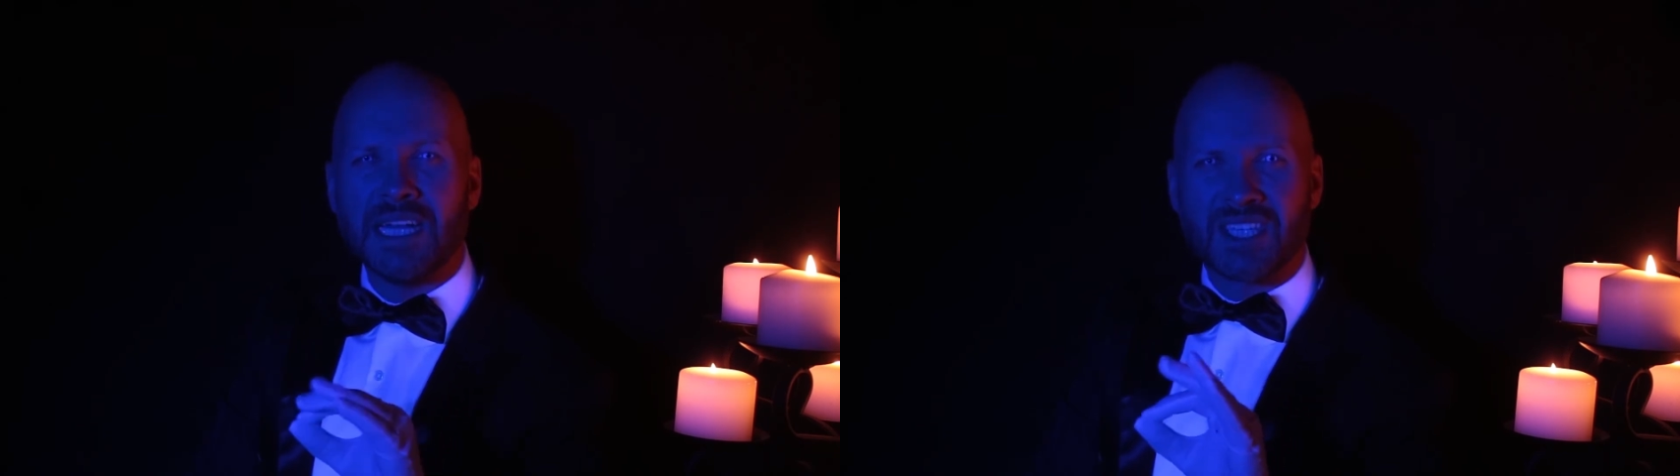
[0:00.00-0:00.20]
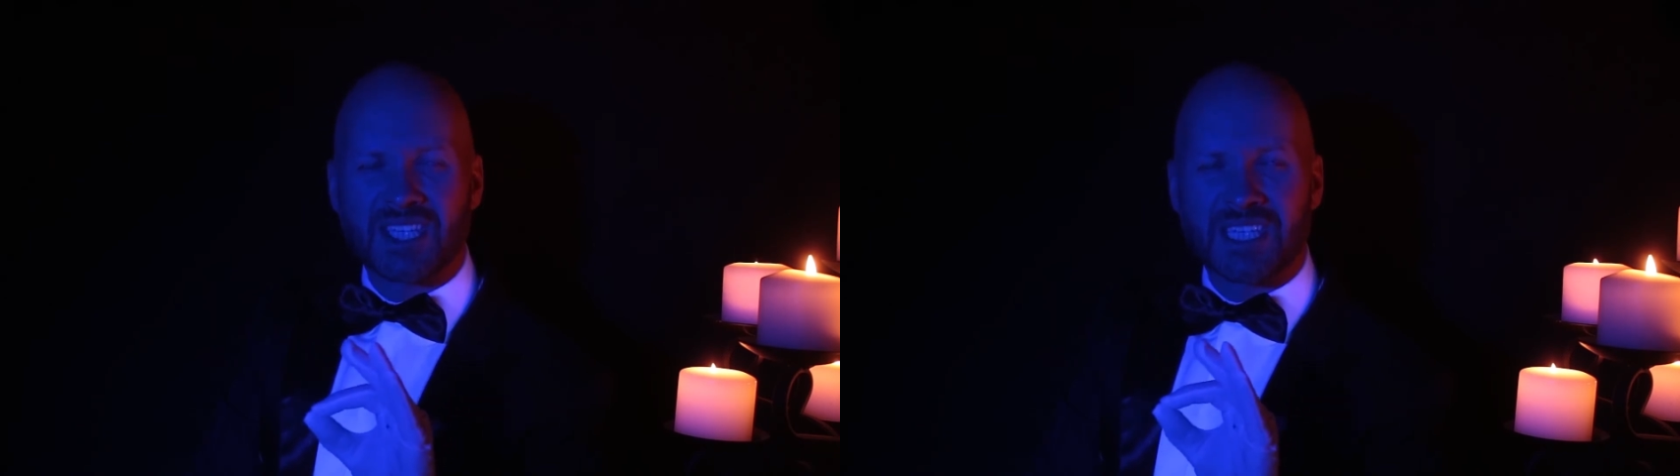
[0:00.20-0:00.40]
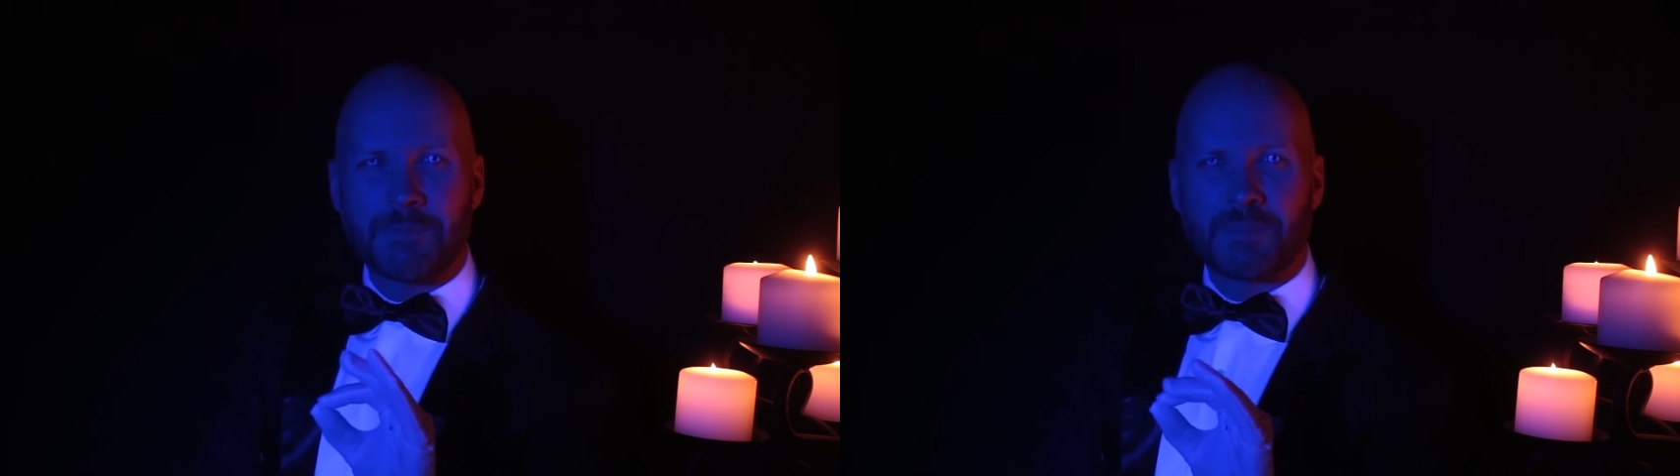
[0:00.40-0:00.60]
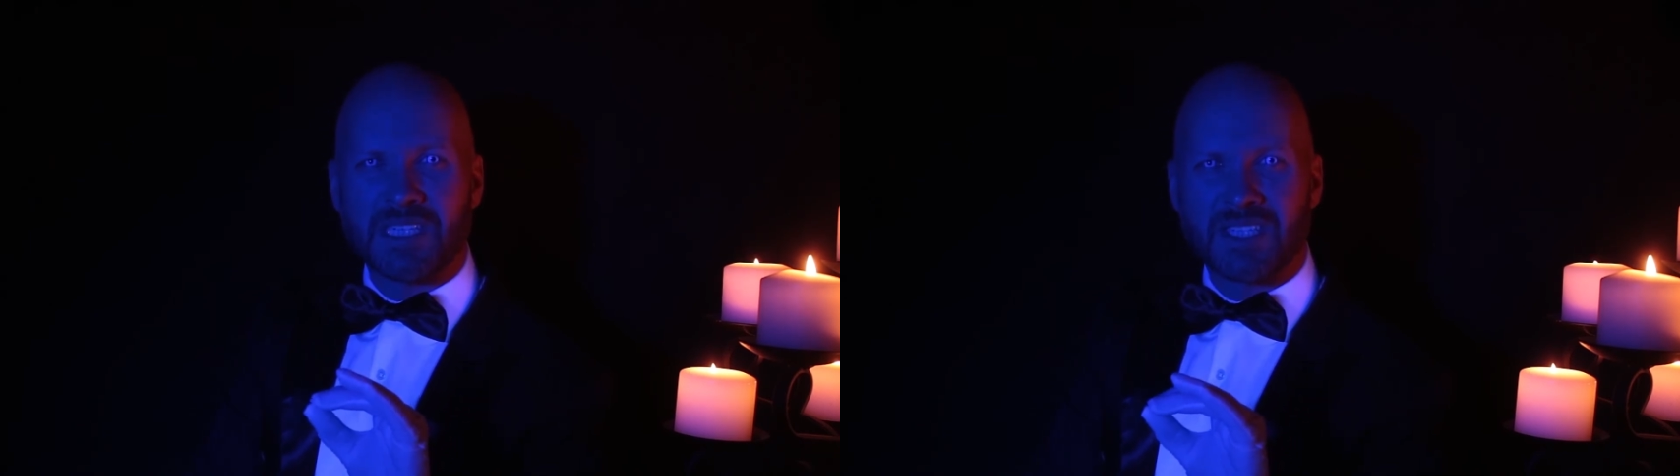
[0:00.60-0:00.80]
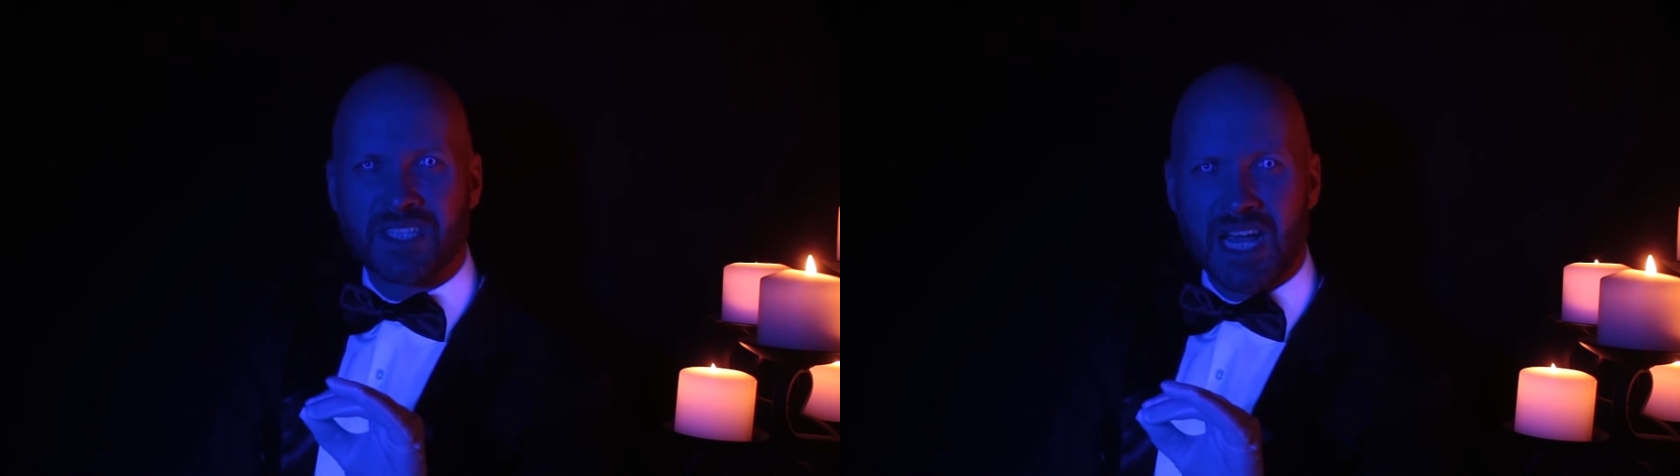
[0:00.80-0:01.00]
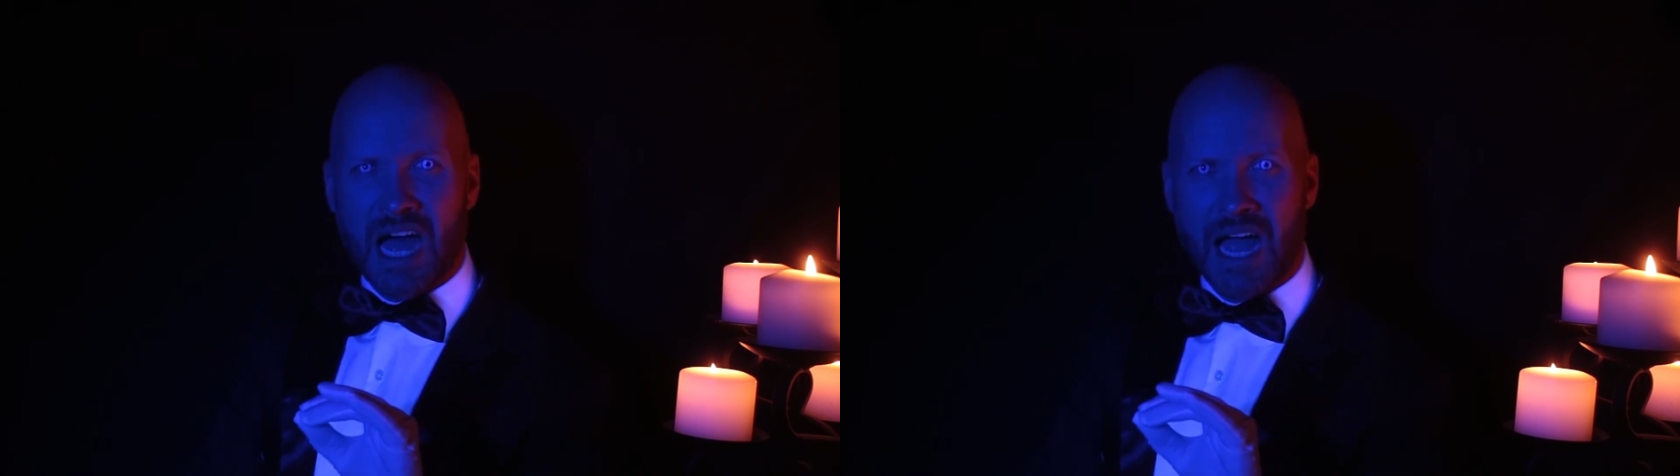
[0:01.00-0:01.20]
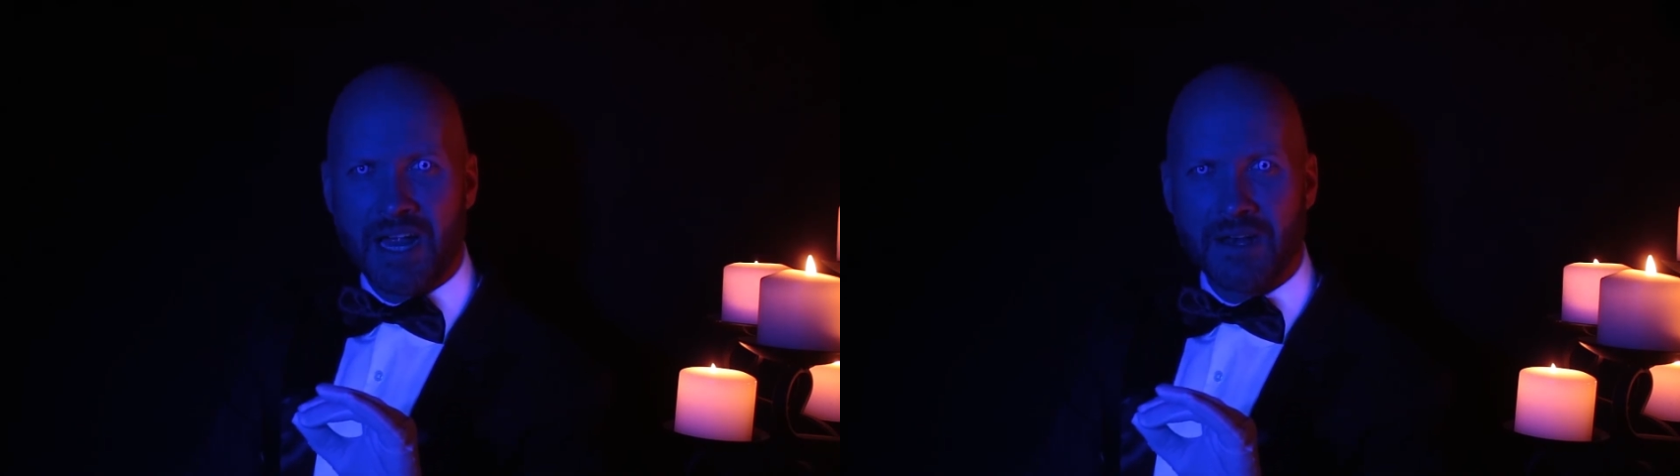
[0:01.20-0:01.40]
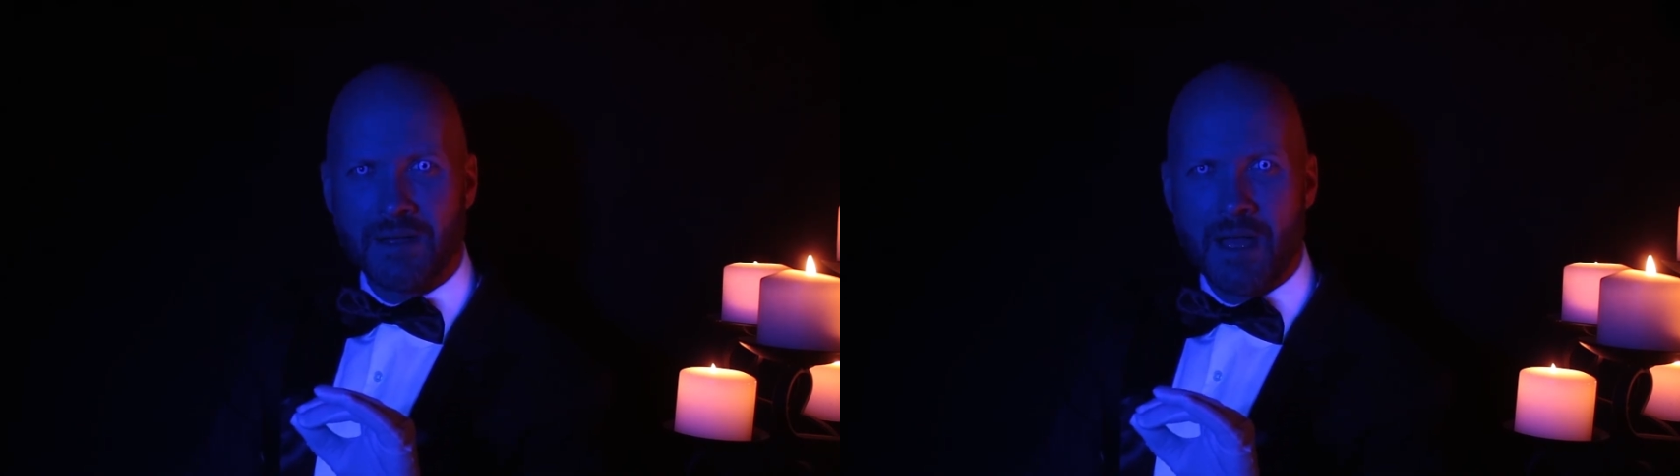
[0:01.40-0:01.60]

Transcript: and stepped inside.